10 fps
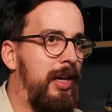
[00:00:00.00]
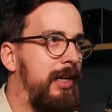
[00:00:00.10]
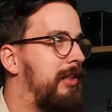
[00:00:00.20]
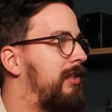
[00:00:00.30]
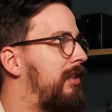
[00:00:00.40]

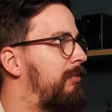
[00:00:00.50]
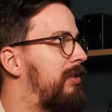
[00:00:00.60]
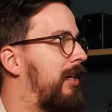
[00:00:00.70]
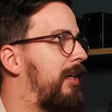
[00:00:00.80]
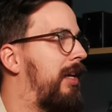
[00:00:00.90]
and it
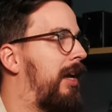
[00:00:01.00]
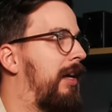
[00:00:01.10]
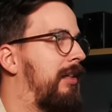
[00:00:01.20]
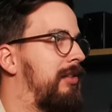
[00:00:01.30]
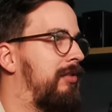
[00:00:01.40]
seems I
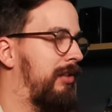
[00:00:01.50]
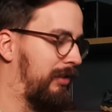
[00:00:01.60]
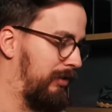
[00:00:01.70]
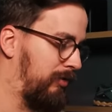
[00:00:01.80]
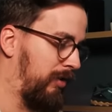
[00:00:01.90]
can. So this
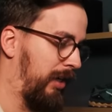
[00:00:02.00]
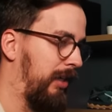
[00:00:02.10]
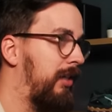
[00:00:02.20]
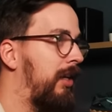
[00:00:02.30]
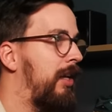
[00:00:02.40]
is
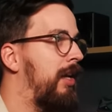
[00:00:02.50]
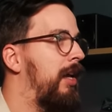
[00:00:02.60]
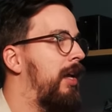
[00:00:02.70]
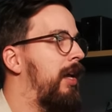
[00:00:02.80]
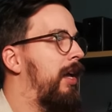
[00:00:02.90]
great.
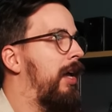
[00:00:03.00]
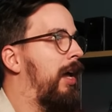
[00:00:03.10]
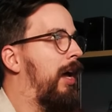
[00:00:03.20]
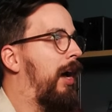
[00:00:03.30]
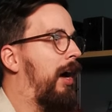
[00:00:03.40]

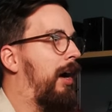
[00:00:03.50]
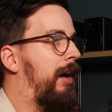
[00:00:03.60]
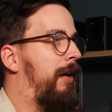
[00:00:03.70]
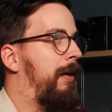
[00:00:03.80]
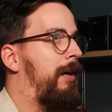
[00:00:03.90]

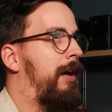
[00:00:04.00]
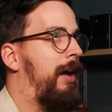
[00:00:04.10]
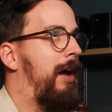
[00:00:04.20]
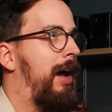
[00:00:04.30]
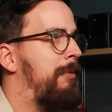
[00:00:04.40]

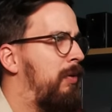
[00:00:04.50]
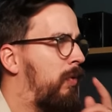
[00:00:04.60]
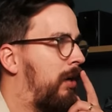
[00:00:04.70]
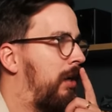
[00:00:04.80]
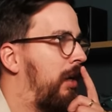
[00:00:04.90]
I've been
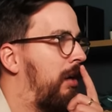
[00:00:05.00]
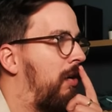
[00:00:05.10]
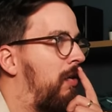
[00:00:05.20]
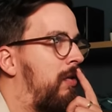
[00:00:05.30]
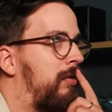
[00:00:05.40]
working
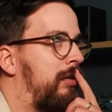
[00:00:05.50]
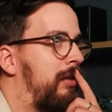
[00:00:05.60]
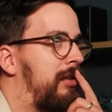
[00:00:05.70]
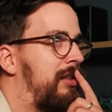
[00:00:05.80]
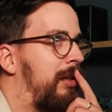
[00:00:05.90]

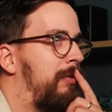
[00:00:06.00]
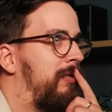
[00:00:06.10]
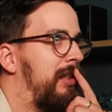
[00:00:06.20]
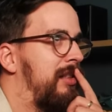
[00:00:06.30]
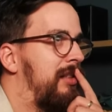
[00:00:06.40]
on some of
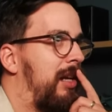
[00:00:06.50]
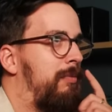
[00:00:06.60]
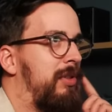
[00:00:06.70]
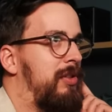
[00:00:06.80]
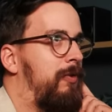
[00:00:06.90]
the
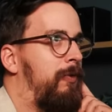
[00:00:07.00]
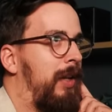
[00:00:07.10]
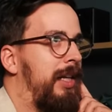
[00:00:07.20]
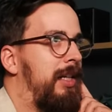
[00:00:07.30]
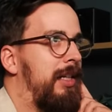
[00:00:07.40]
Cypress
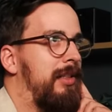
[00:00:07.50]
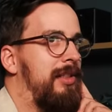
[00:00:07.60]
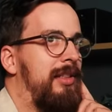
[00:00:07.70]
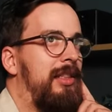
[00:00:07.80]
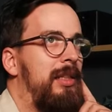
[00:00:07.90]

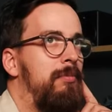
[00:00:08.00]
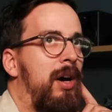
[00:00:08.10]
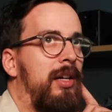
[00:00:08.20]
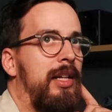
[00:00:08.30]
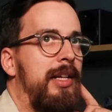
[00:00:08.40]
flakiness
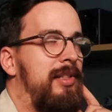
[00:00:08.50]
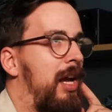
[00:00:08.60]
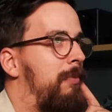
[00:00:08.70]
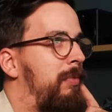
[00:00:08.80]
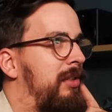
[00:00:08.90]
debug
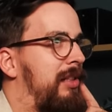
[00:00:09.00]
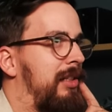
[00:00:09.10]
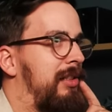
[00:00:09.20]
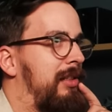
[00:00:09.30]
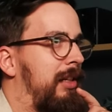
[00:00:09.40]
examples.
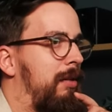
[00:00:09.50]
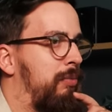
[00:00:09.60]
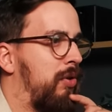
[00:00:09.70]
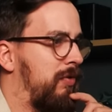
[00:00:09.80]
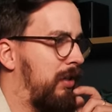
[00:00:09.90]
That's like a
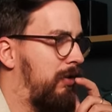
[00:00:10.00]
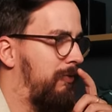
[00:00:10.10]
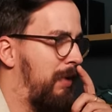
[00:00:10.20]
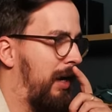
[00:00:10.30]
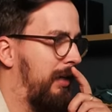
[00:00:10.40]
project
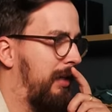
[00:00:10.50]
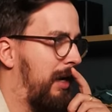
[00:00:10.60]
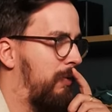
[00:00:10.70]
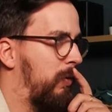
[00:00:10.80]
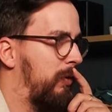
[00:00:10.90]
of mine that
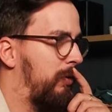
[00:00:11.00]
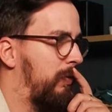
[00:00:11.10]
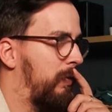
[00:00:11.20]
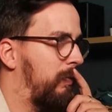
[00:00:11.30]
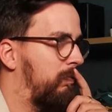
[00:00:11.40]
I want
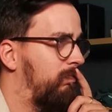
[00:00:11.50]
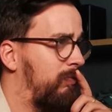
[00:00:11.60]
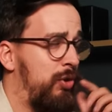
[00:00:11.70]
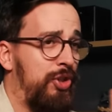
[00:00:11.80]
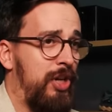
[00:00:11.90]
to
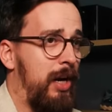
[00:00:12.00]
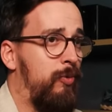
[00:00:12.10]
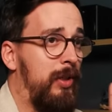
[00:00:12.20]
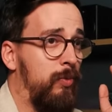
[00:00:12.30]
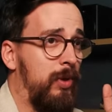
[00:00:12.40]
share
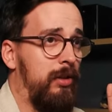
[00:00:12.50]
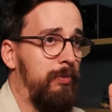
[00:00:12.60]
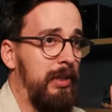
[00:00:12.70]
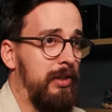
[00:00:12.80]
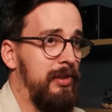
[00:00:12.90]
with the
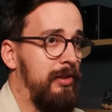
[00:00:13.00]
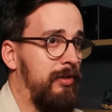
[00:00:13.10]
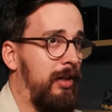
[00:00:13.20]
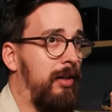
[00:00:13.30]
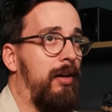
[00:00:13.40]
world because
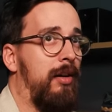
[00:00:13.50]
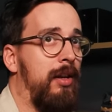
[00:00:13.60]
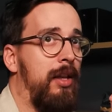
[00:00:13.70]
there are